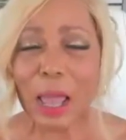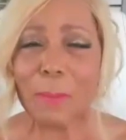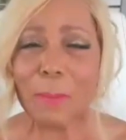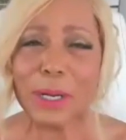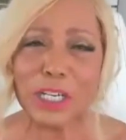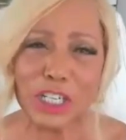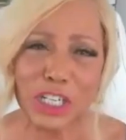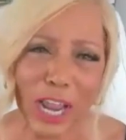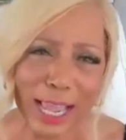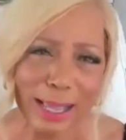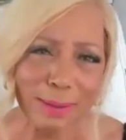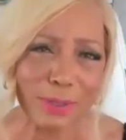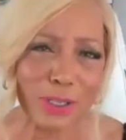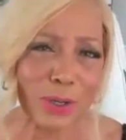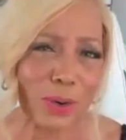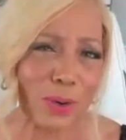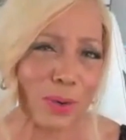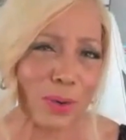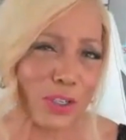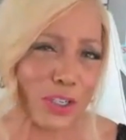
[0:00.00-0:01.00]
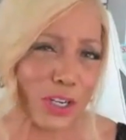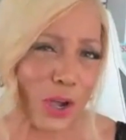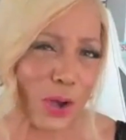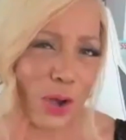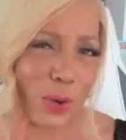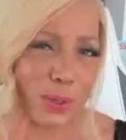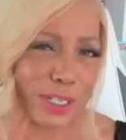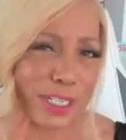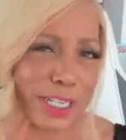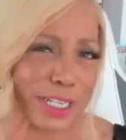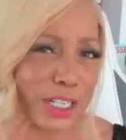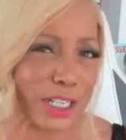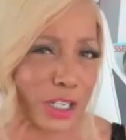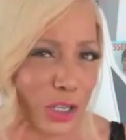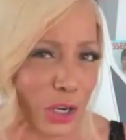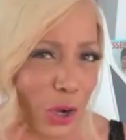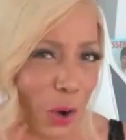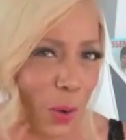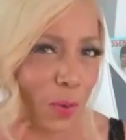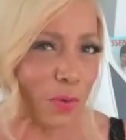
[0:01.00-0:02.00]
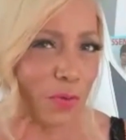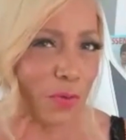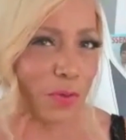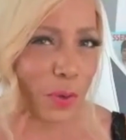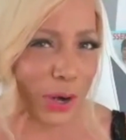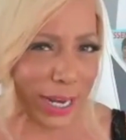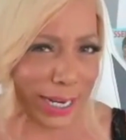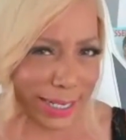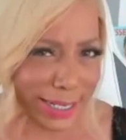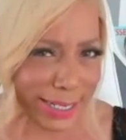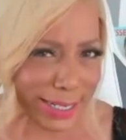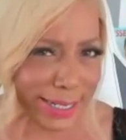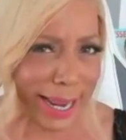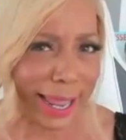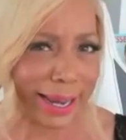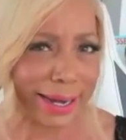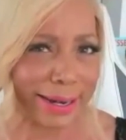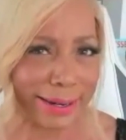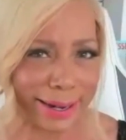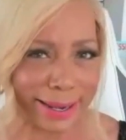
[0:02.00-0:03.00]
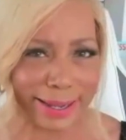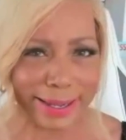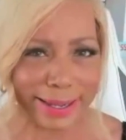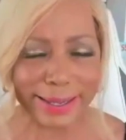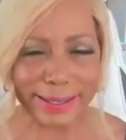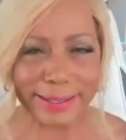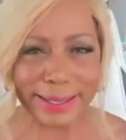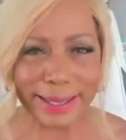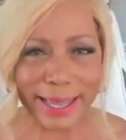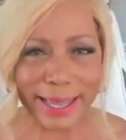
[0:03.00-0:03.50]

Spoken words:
But James Earl Jones is known for his technique.